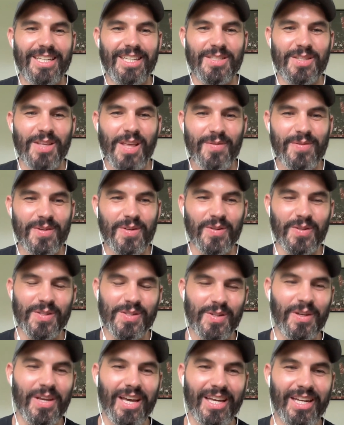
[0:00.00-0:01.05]
So that'll be cool.
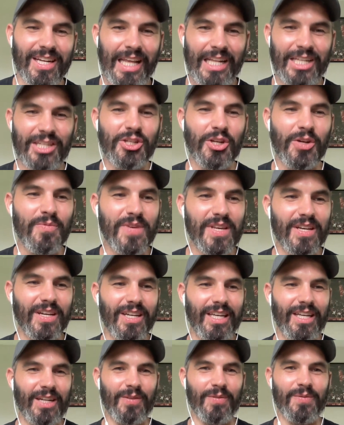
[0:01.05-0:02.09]
So yeah, it should be
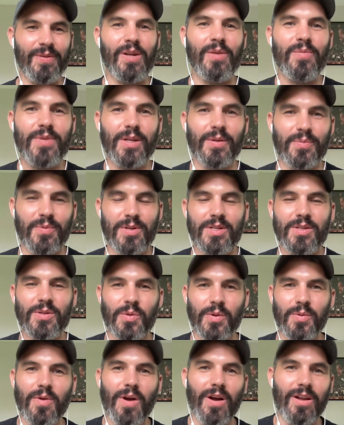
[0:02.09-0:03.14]
it'll be a pretty
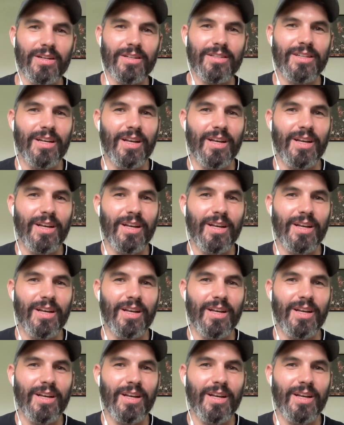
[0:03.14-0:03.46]
sweet product.